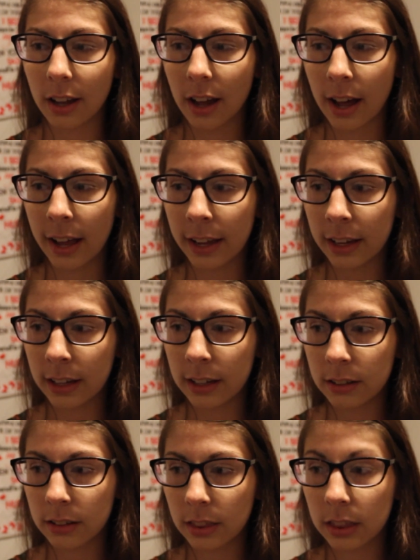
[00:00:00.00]

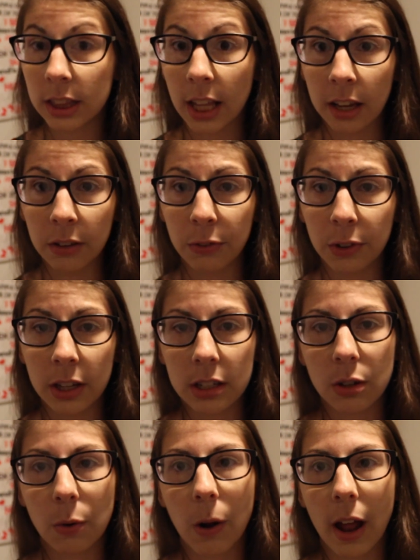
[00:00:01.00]
I thankfully
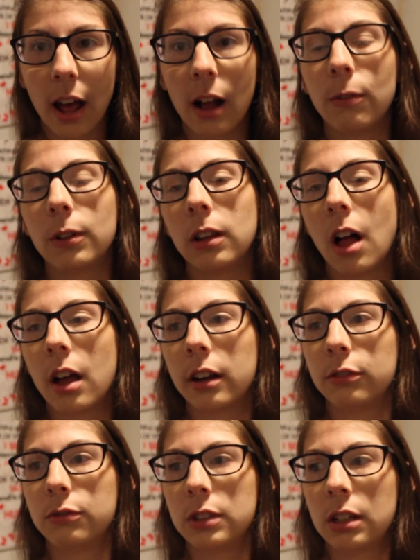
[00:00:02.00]
don't have a lot
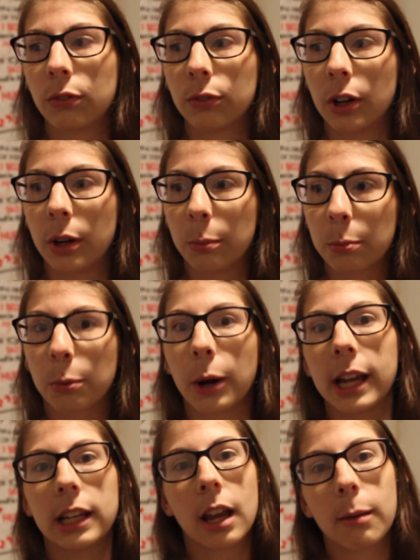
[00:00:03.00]
of different
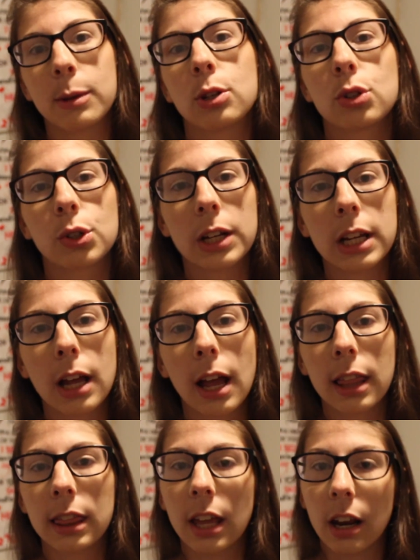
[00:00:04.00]
brain chemistry
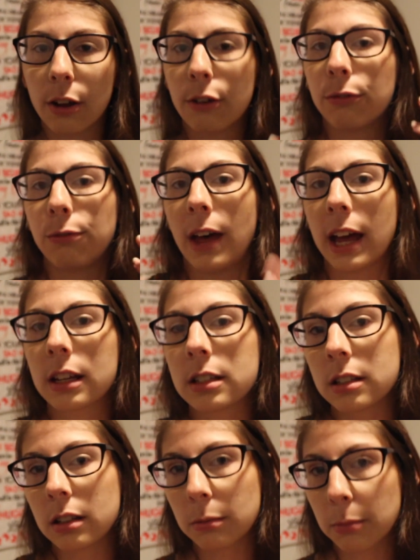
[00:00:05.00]
that
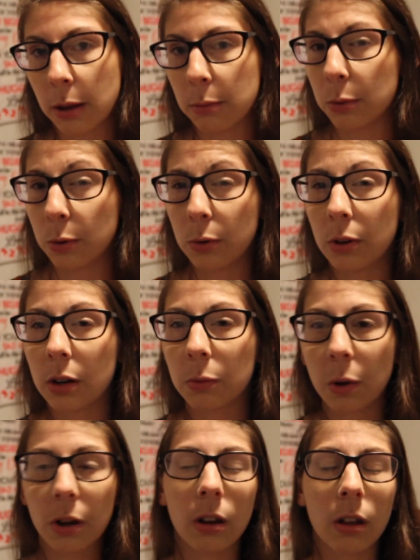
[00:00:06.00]
affects my mood and
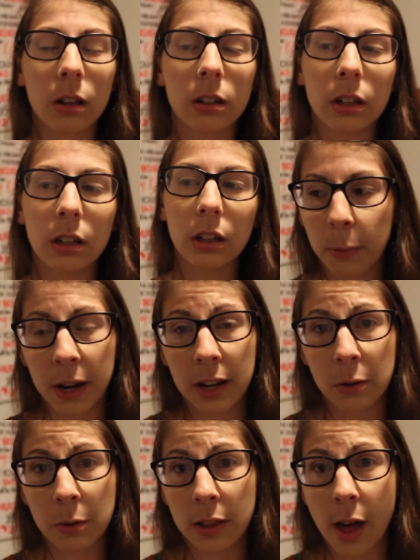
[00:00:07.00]
whatnot, but I
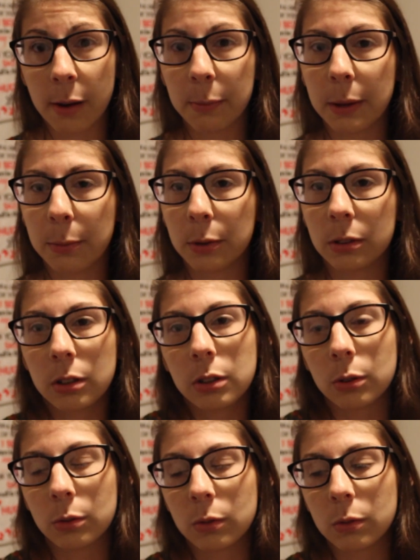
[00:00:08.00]
know a lot of people
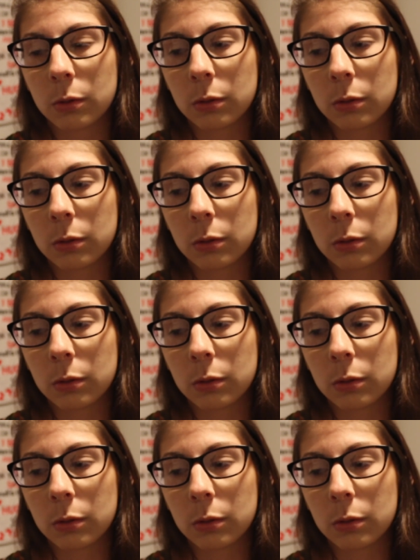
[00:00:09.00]
do.